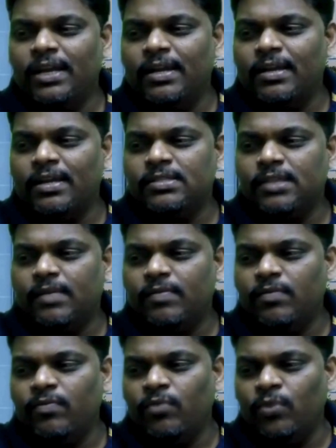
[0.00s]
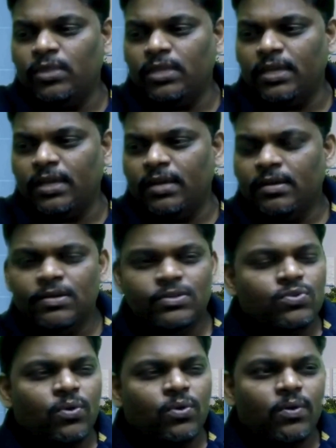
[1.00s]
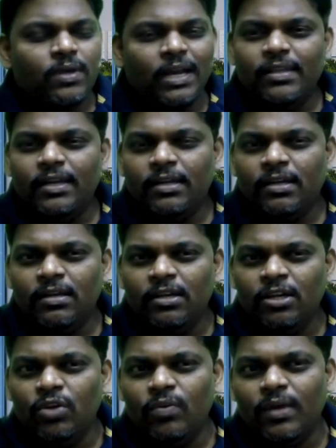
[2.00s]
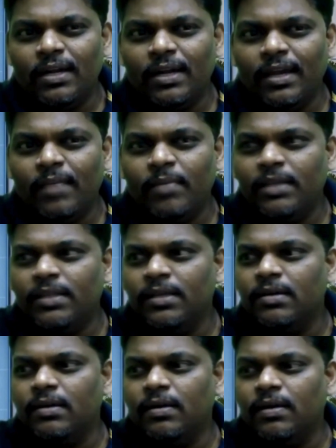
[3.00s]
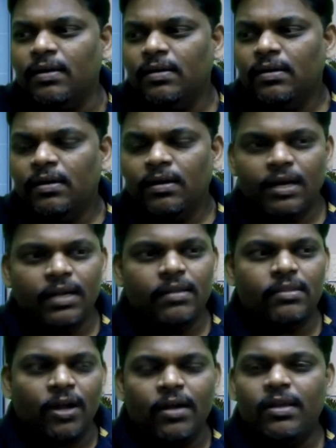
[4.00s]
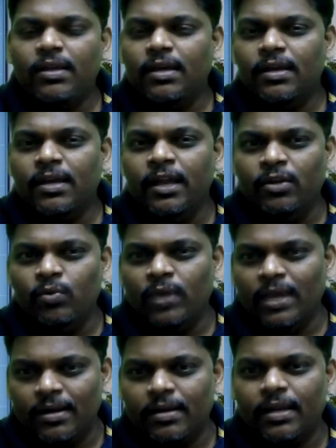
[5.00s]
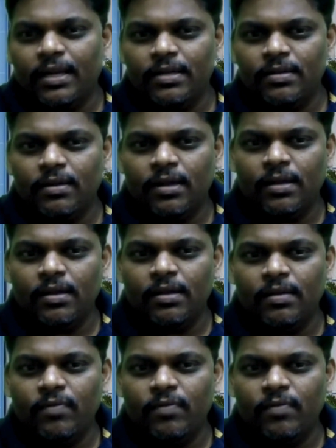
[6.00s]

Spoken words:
entrance of the fourth year. So yes. At that, in your time, I think third year GATE you cannot write. If